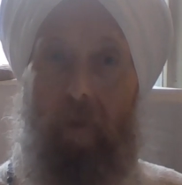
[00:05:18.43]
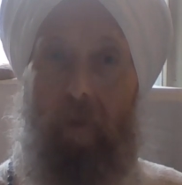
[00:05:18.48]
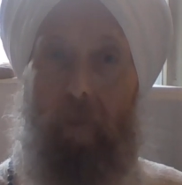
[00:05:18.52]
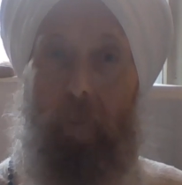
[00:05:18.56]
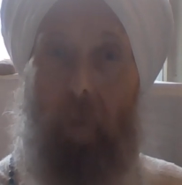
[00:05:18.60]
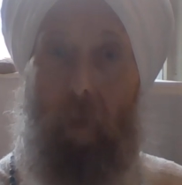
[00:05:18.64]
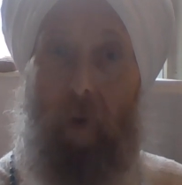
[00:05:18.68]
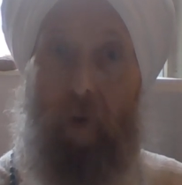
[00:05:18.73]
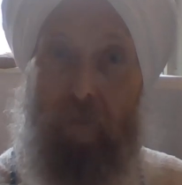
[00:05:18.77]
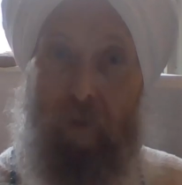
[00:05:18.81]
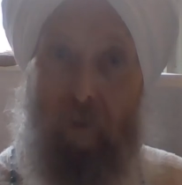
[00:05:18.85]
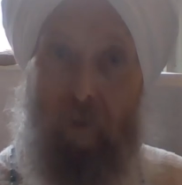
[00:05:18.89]

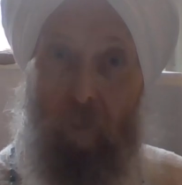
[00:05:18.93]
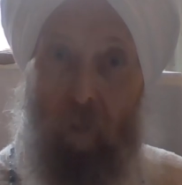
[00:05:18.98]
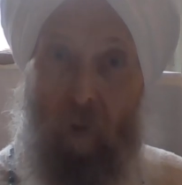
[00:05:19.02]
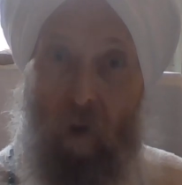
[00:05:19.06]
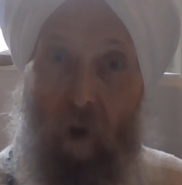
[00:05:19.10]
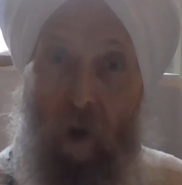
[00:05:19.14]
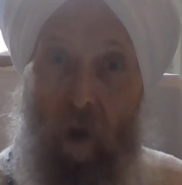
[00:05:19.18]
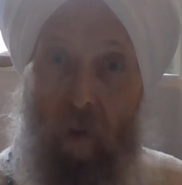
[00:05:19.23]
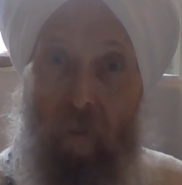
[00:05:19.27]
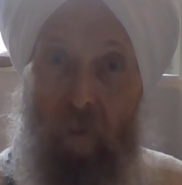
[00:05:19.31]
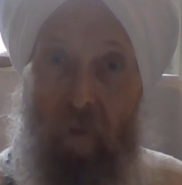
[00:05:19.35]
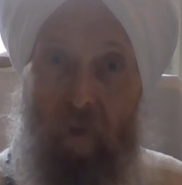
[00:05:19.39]
Prophet
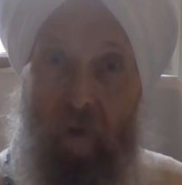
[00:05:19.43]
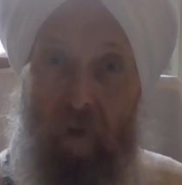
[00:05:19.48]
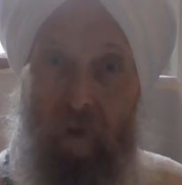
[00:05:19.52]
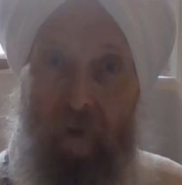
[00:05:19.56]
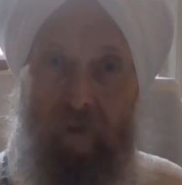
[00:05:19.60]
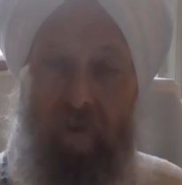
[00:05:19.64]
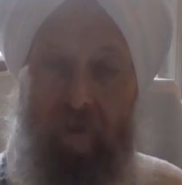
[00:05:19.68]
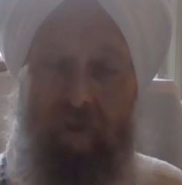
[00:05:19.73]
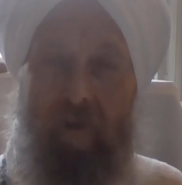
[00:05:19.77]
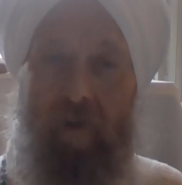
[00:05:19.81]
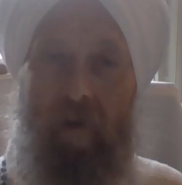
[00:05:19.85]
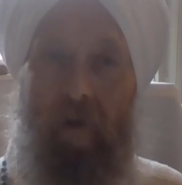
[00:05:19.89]
Muhammad,
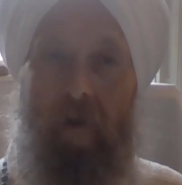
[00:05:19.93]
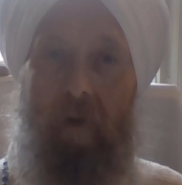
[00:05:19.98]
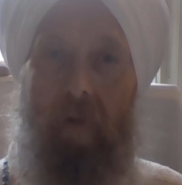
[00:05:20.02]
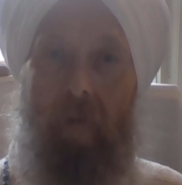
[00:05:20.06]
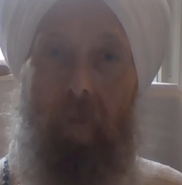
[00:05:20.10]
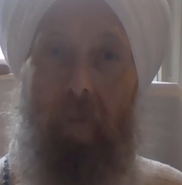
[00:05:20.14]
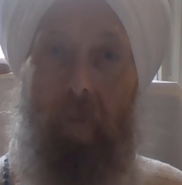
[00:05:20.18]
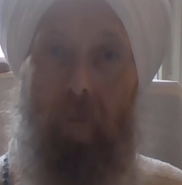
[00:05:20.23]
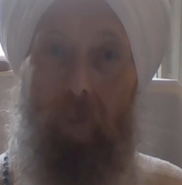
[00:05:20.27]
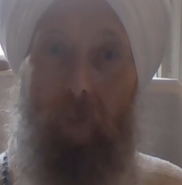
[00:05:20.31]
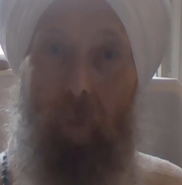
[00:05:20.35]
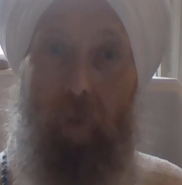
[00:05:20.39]

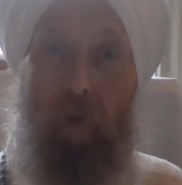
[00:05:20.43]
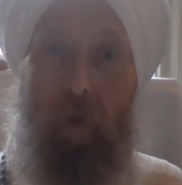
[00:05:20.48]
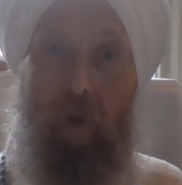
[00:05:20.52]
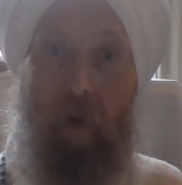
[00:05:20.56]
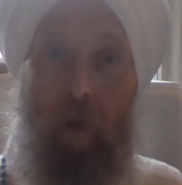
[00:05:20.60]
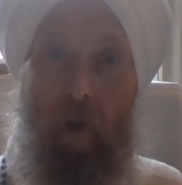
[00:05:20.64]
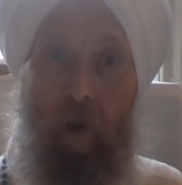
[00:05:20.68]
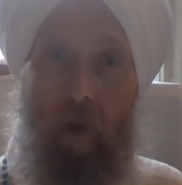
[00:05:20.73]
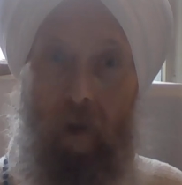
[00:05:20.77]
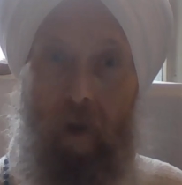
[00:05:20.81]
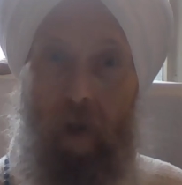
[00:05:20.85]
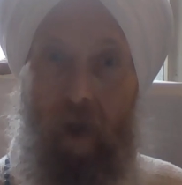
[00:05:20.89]

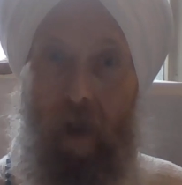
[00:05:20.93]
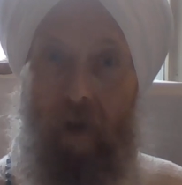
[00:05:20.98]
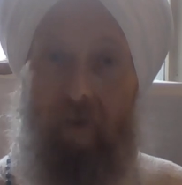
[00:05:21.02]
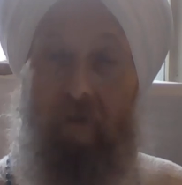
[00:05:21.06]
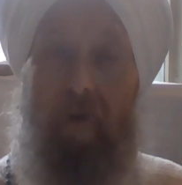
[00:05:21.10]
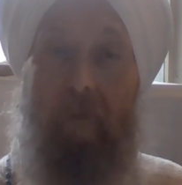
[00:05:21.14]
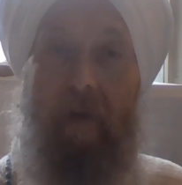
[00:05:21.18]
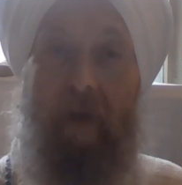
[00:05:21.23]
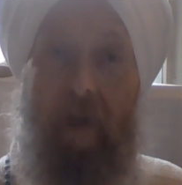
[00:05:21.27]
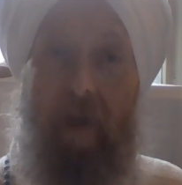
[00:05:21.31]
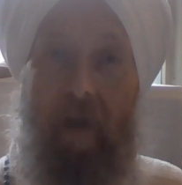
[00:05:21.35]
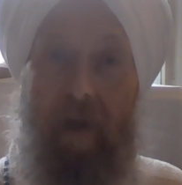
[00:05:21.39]
Buddha.
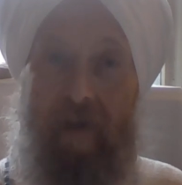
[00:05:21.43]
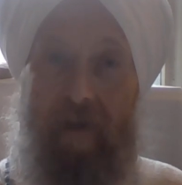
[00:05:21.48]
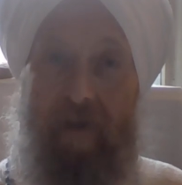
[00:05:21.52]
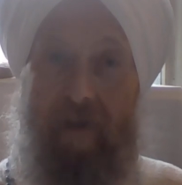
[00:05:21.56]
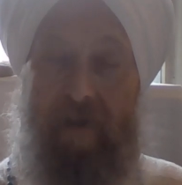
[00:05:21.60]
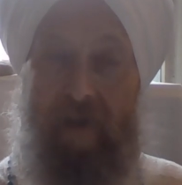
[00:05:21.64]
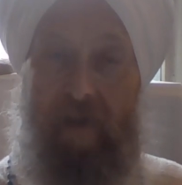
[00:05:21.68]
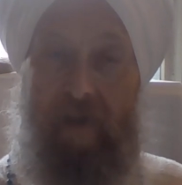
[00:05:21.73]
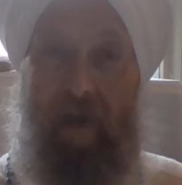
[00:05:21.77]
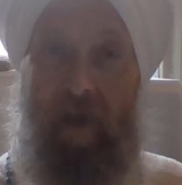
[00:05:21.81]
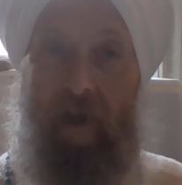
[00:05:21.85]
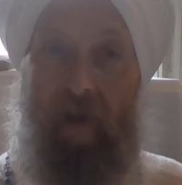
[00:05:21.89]
Everybody has the
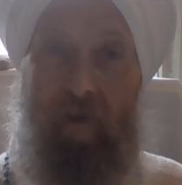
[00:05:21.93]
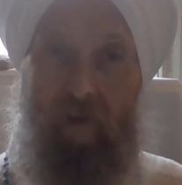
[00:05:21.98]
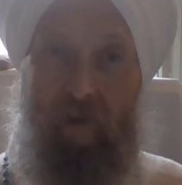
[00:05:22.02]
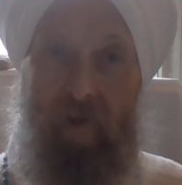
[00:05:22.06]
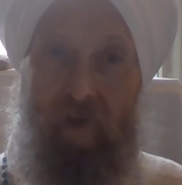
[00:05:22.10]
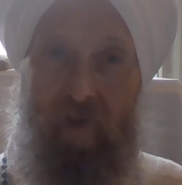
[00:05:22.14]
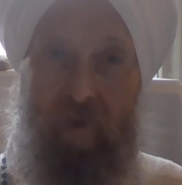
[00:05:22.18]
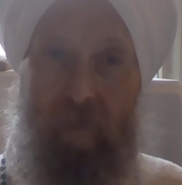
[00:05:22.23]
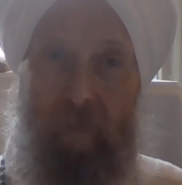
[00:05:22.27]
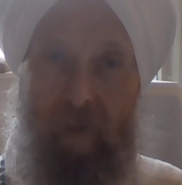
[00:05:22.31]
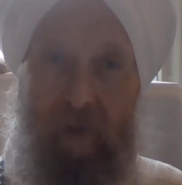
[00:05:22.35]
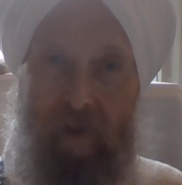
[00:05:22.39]

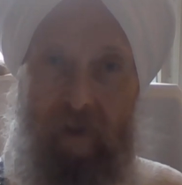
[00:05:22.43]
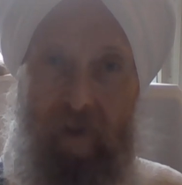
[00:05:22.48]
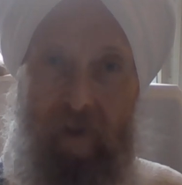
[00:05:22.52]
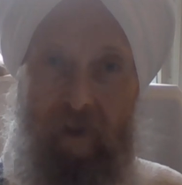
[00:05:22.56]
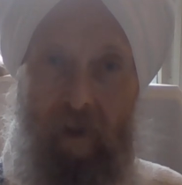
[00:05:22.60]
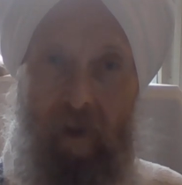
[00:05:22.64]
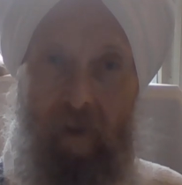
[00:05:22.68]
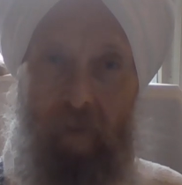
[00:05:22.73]
scandals, but